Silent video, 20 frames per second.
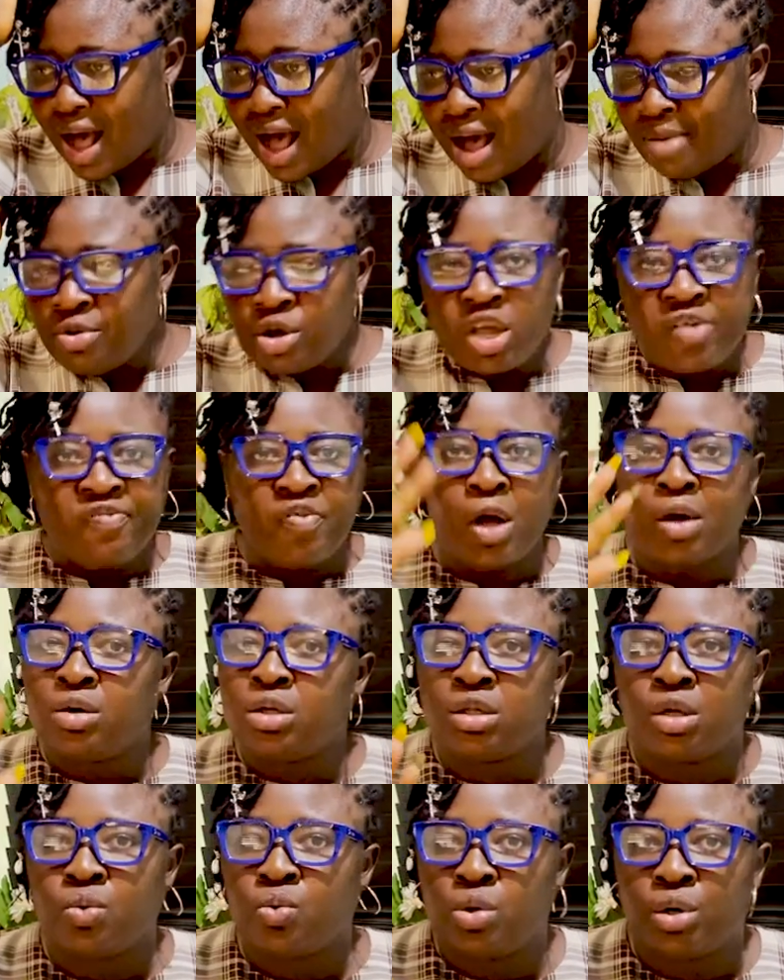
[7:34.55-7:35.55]
I'm looking for
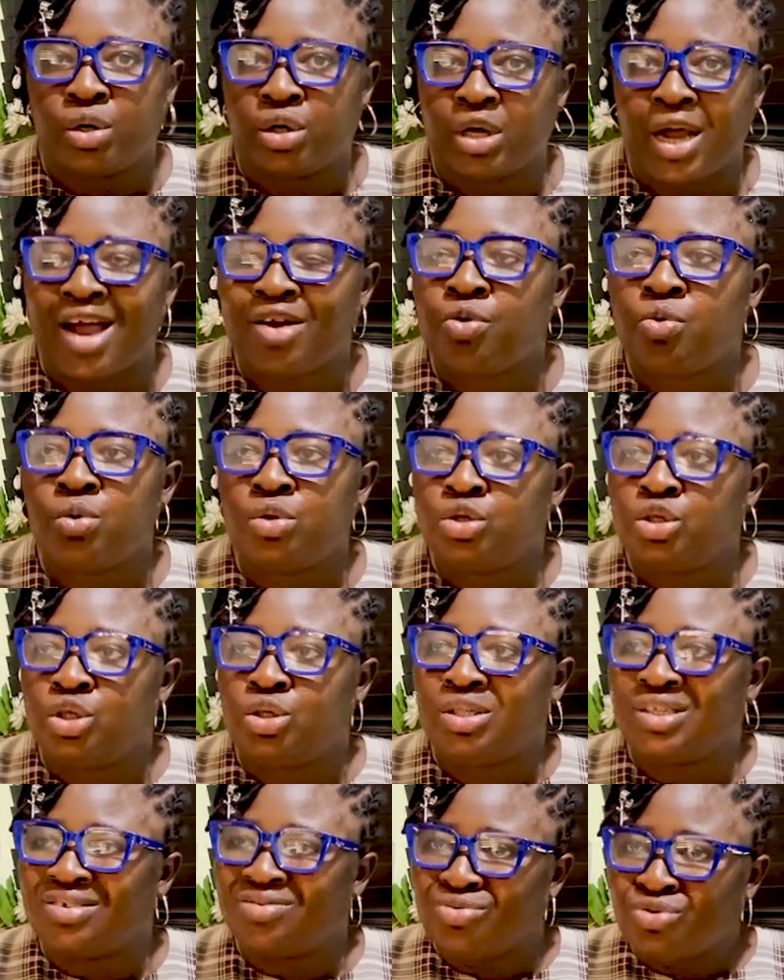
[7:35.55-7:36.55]
another word, I don't want to
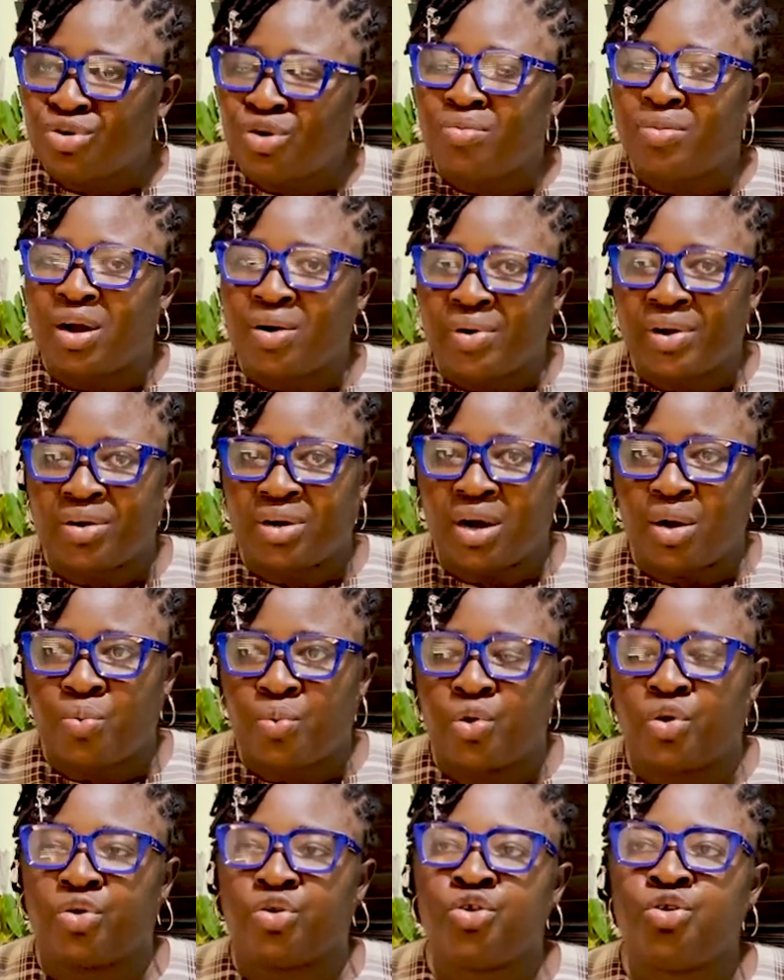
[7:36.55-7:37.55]
use the normal regular
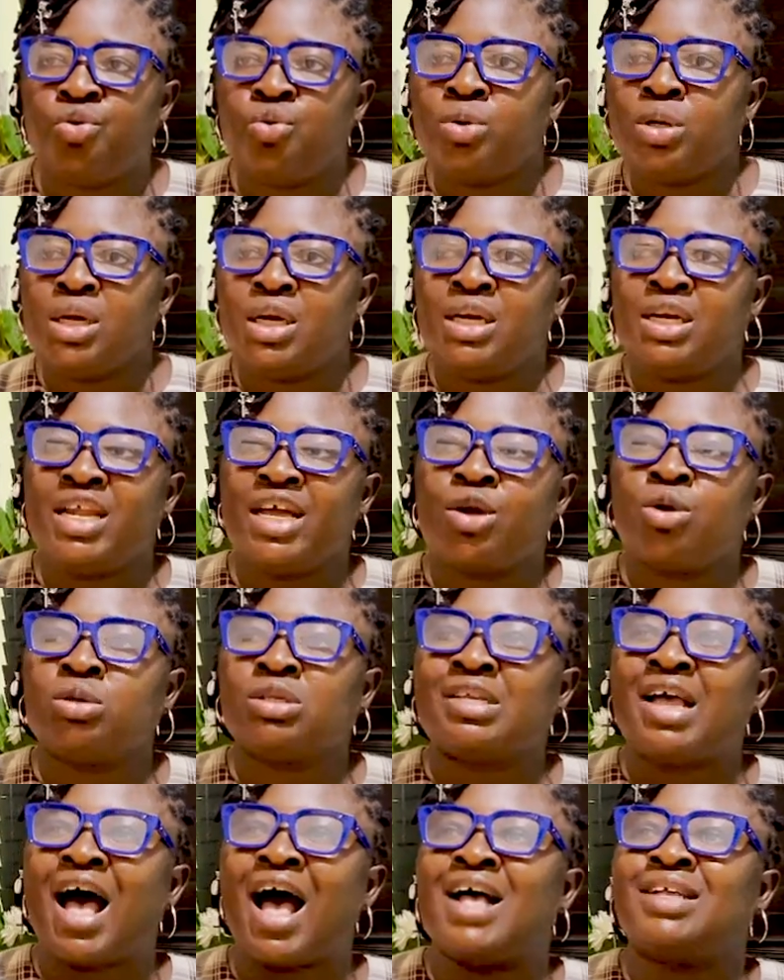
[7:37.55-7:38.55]
word, you know,
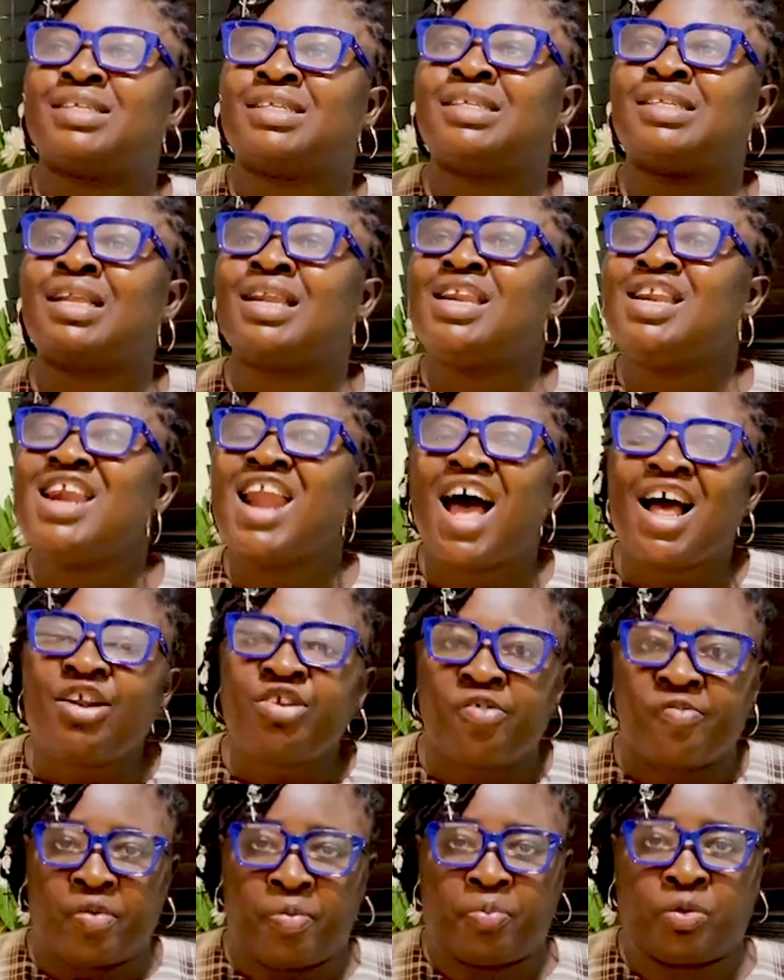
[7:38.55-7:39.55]
Lagos has, is a land
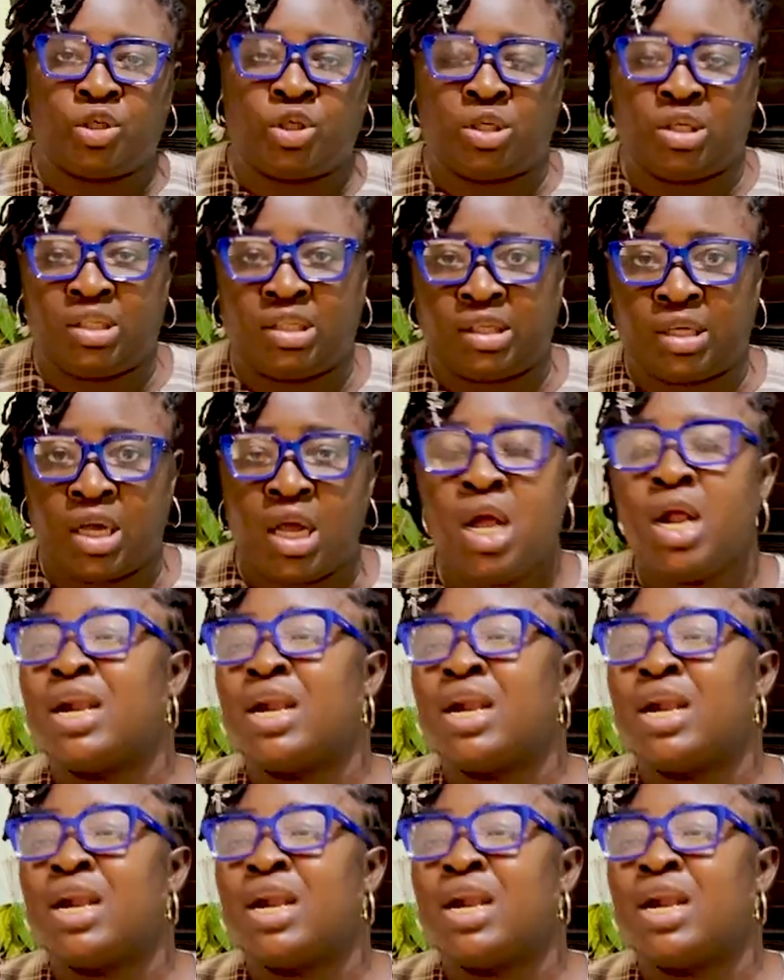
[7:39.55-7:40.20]
of opportunity.